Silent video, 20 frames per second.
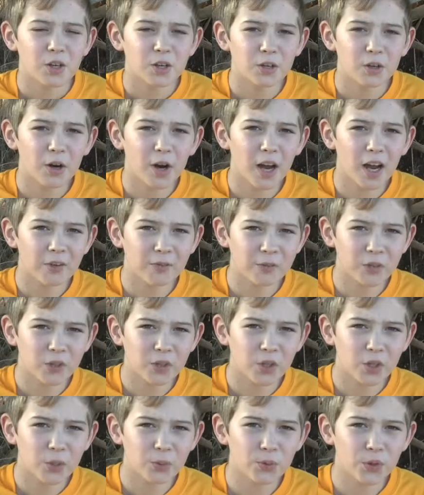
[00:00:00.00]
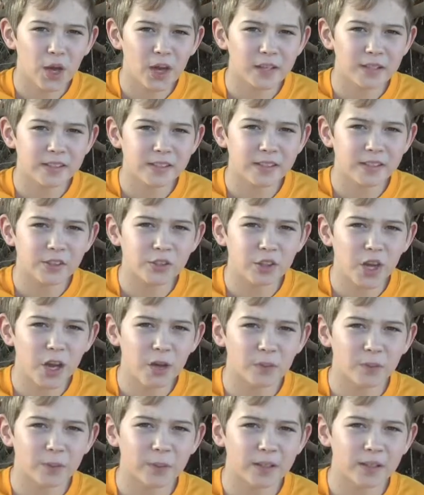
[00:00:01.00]
Good afternoon, ladies and
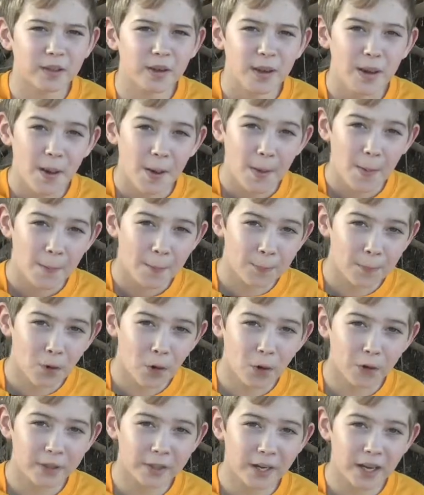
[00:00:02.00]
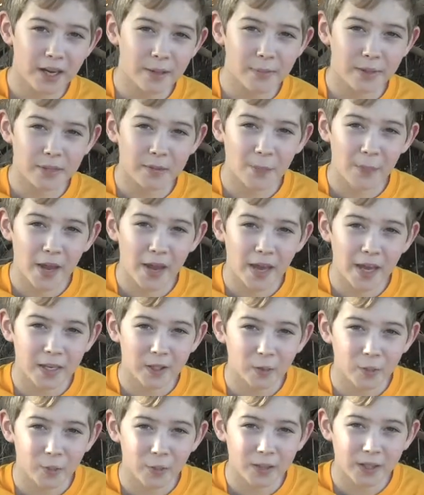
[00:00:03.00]
gentlemen. My name is Bear
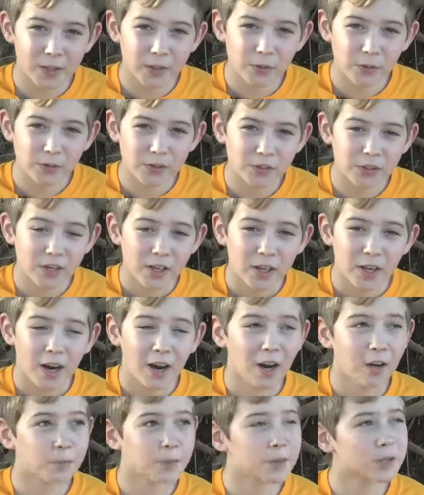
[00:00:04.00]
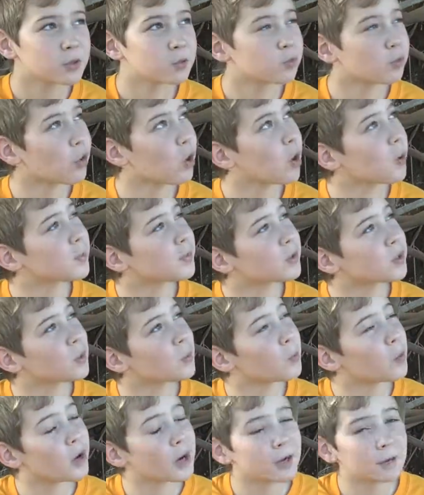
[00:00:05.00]
Grylls. I've been dropped
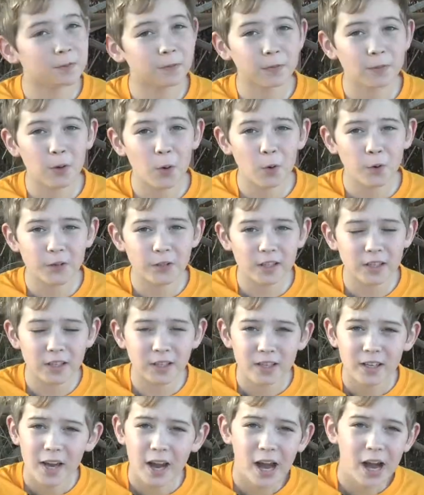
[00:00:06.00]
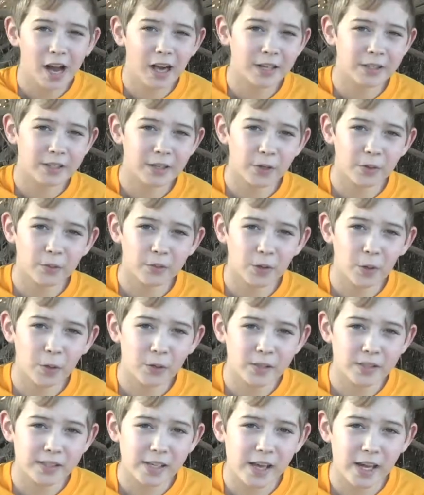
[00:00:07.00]
somewhere in Florida. I don't know
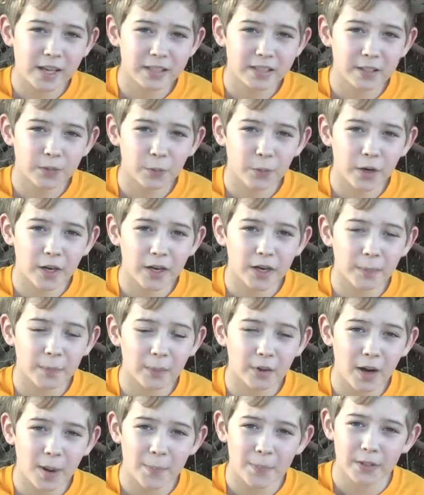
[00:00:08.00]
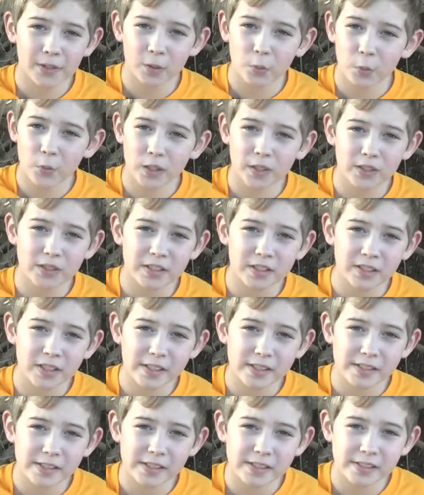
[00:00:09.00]
exactly where, but I'm in the
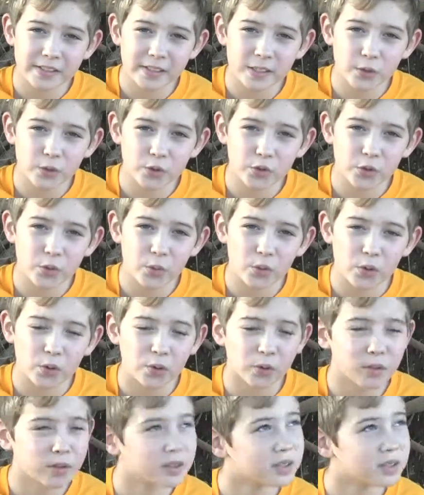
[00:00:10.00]
wilderness as usual.